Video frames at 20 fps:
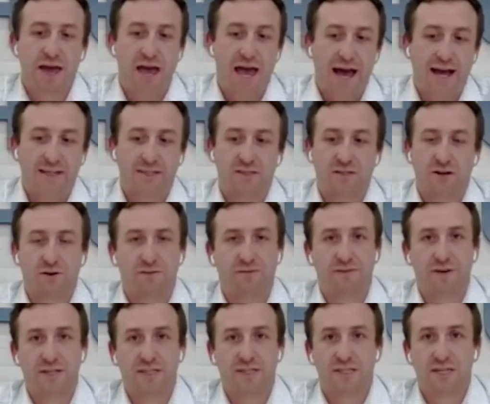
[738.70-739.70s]
at
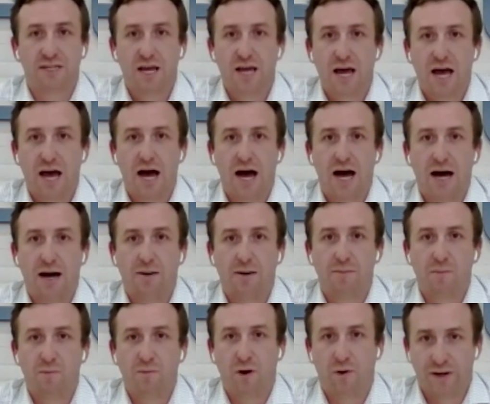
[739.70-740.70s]
surface.
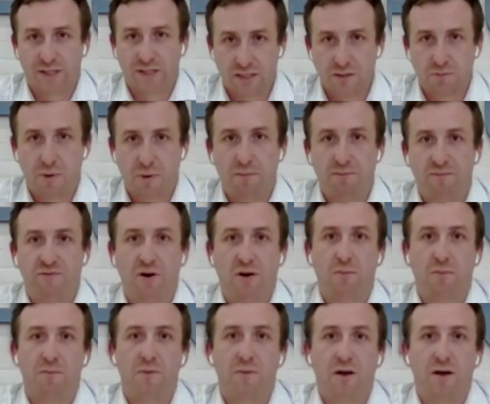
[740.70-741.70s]
As it's pumped
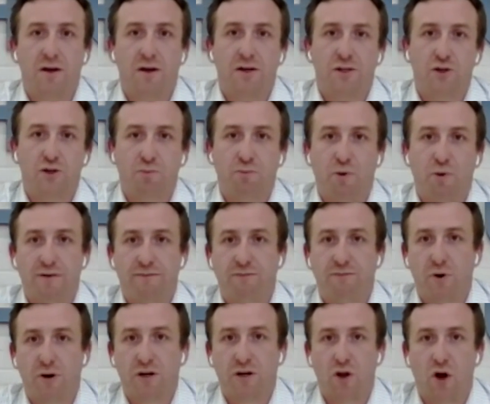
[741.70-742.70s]
from
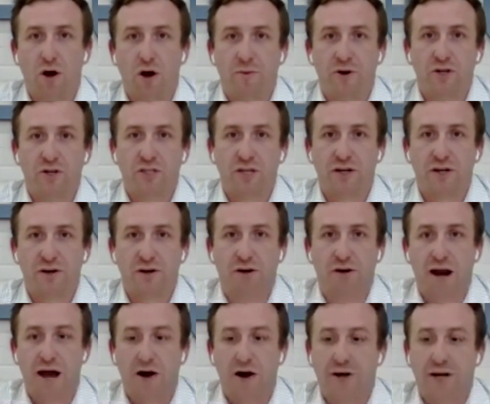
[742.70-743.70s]
2.4 kilometers
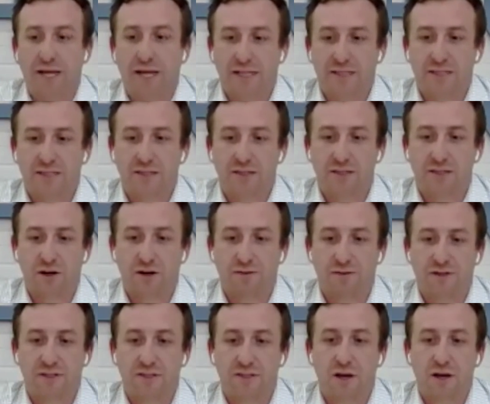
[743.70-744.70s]
underground, it gets to
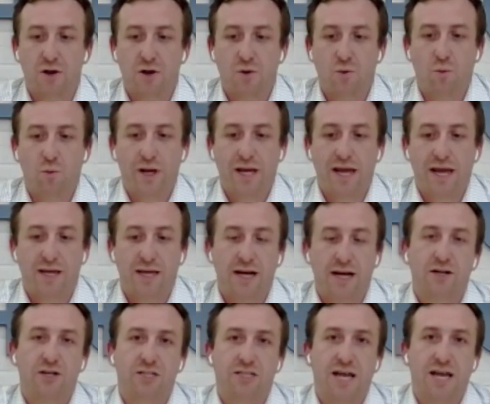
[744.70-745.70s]
surface. We can
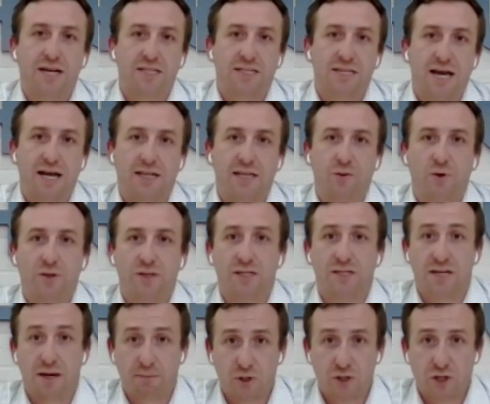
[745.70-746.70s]
understand exactly what the
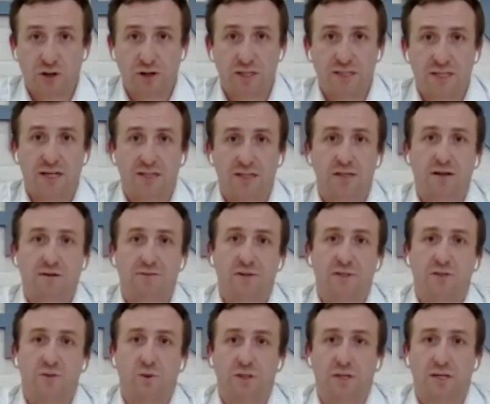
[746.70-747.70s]
temperature is at
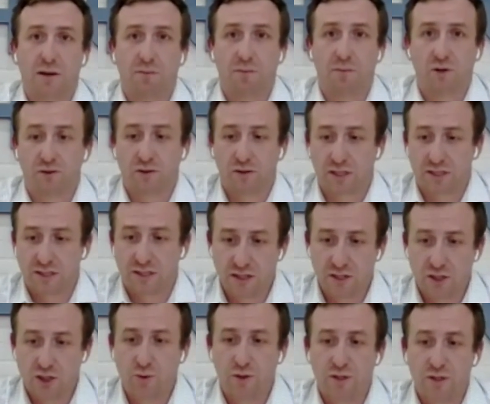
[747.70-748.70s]
surface, what the chemical
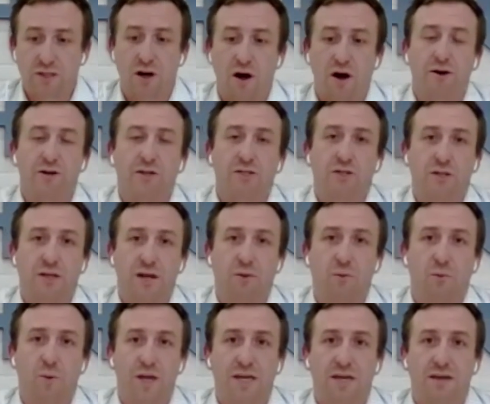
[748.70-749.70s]
constituents are, so that
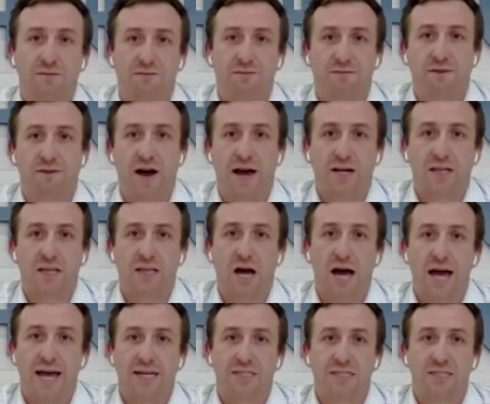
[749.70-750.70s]
we can
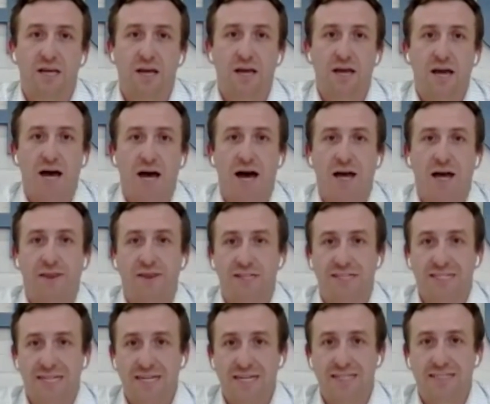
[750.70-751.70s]
finalize the
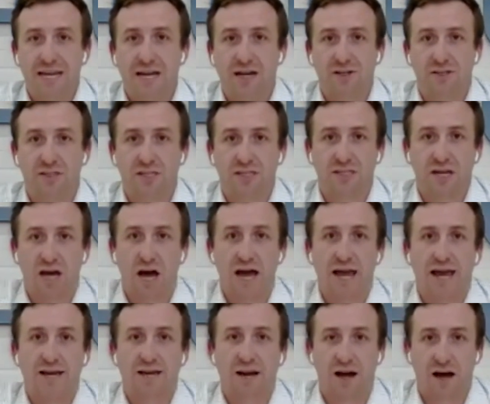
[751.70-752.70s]
detailed
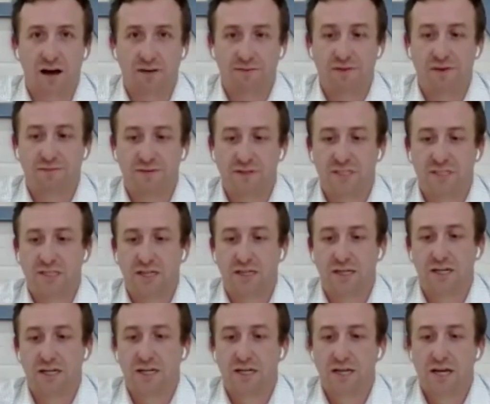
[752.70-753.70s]
design of the
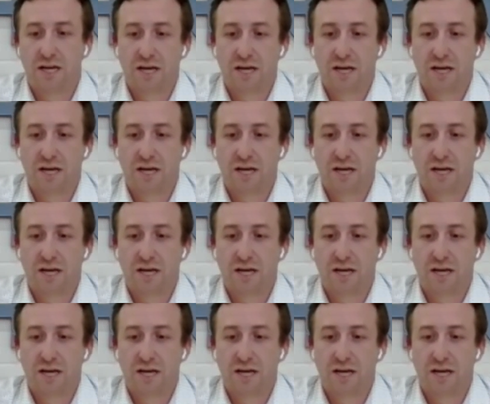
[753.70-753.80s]
facility.